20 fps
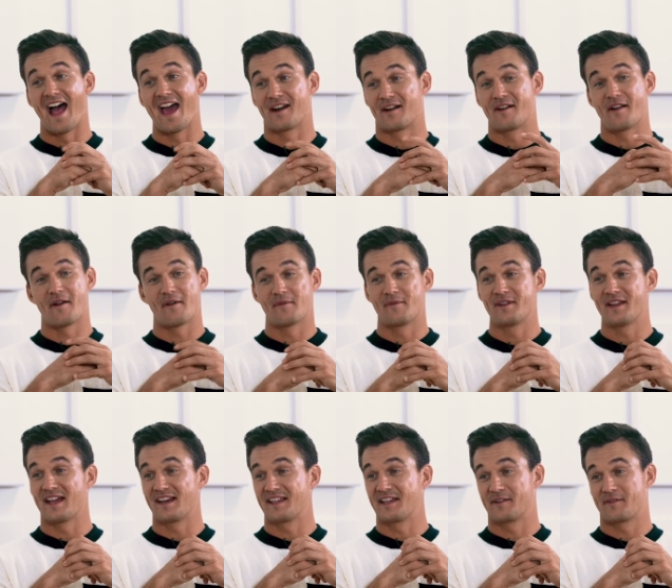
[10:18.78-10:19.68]
I don't know. We
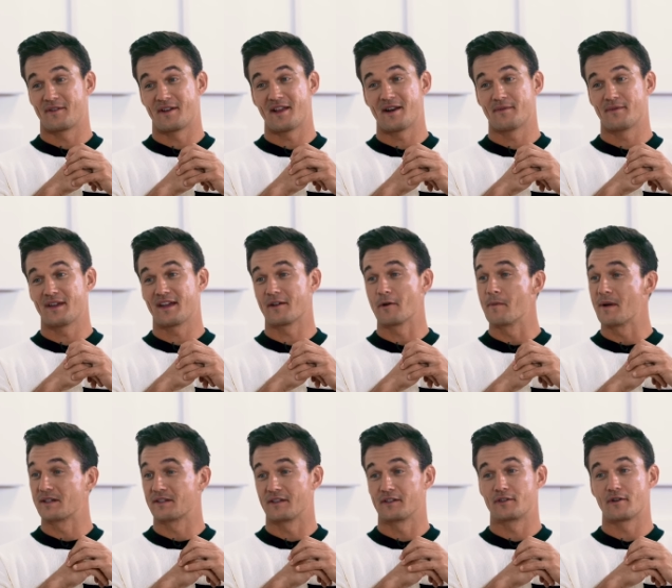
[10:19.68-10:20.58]
gotta get creative. We gotta go
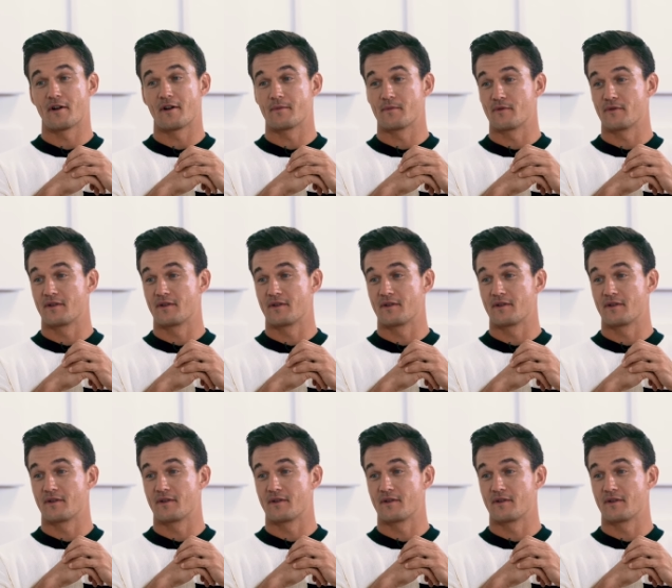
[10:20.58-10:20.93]
back to the drawing